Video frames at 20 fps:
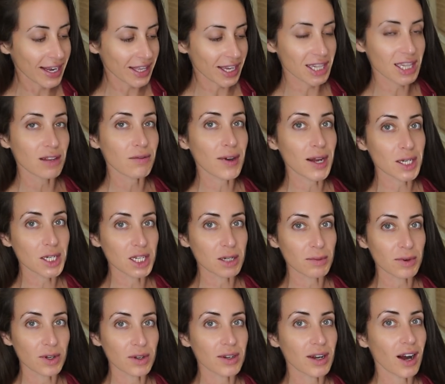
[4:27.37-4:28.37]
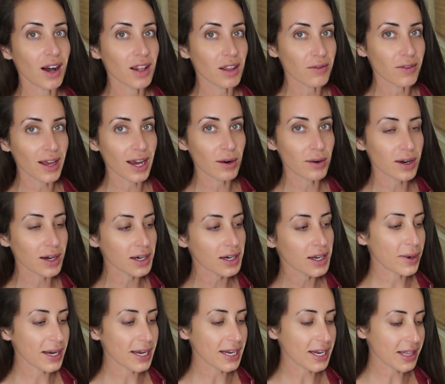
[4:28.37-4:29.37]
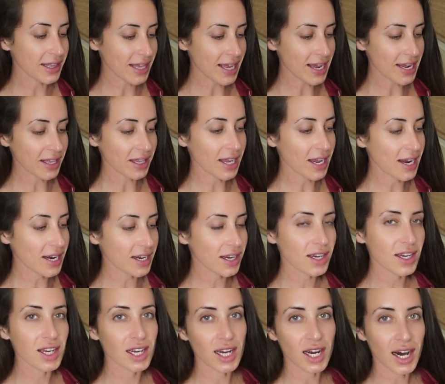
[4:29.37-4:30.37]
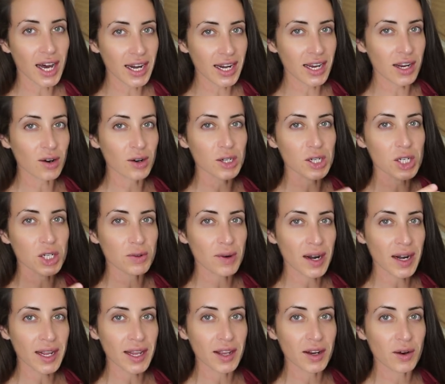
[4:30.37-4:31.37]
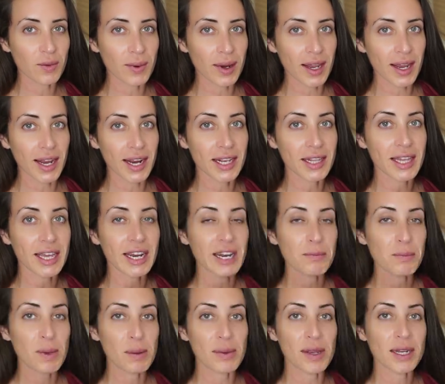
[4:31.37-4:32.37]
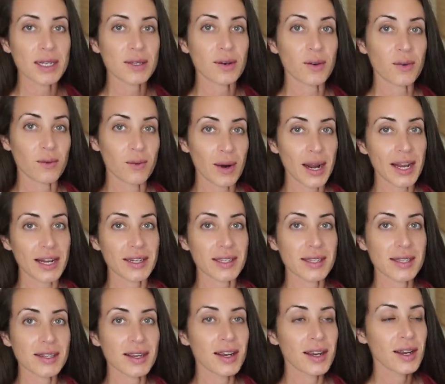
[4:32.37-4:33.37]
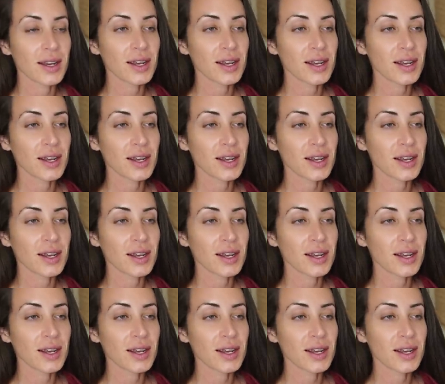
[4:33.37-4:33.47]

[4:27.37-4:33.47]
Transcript: Like the vegetable cauliflower, but they like cut it or shred it in a way that it mimics rice.